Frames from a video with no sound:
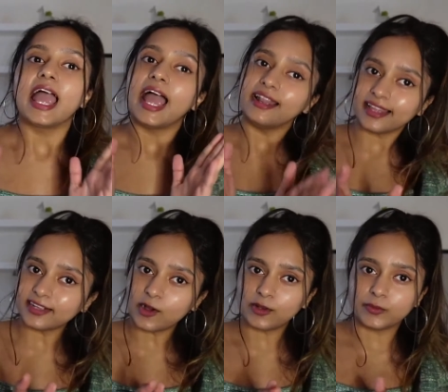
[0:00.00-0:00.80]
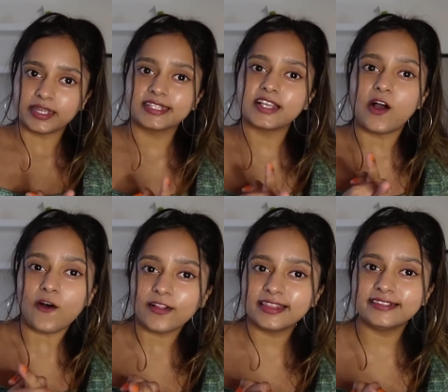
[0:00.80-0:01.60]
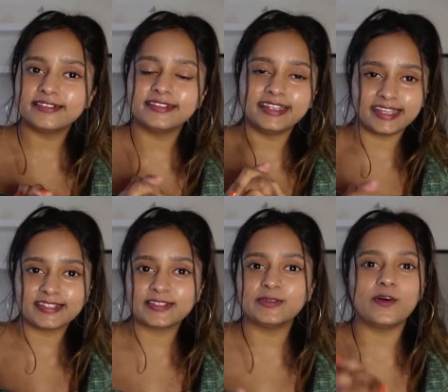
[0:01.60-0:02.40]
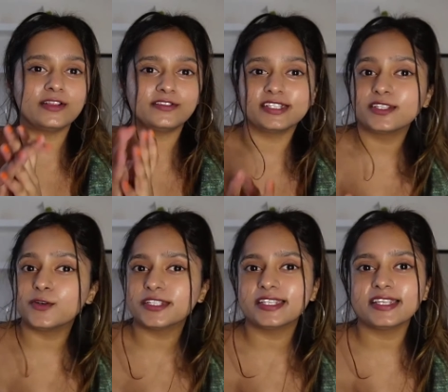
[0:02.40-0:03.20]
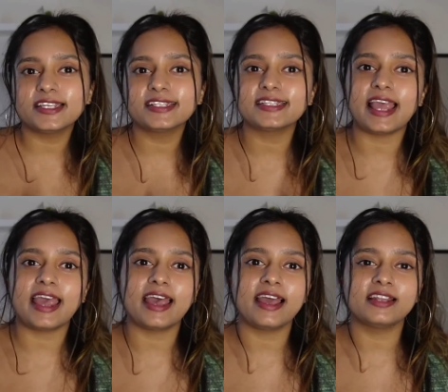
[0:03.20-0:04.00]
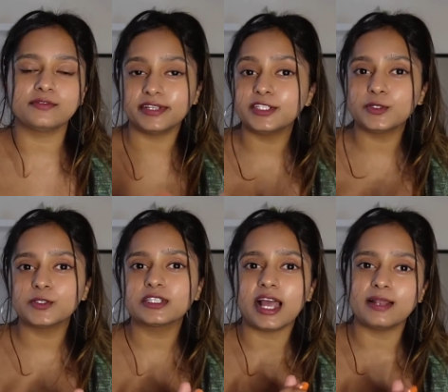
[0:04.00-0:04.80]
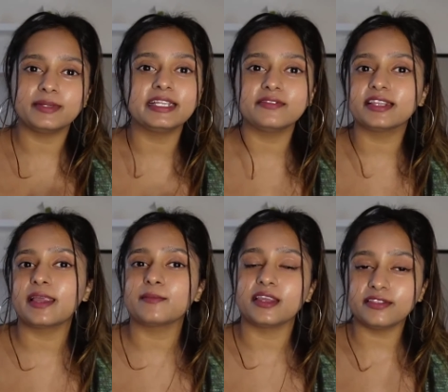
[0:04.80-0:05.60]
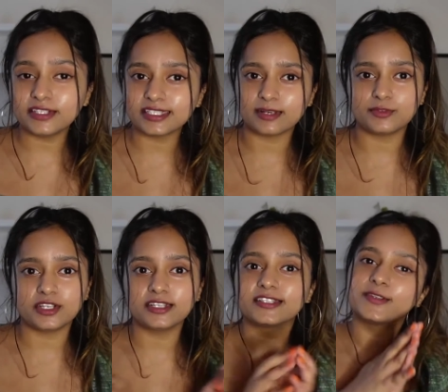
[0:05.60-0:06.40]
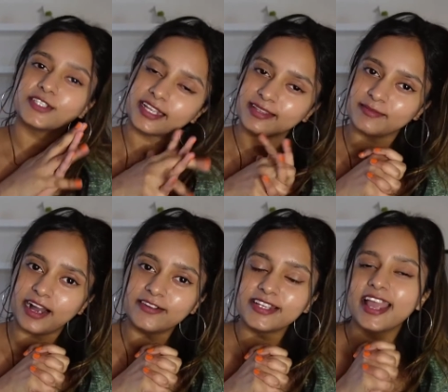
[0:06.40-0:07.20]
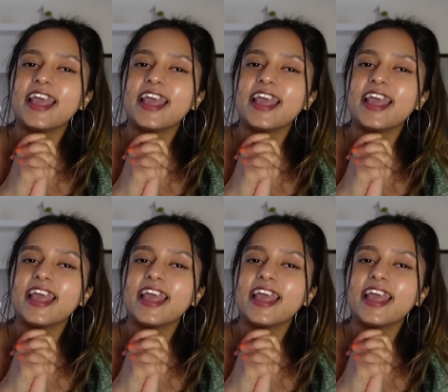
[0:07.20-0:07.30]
And like always, all the links to all the resources and videos, I'll be leaving them in the description, so check them out.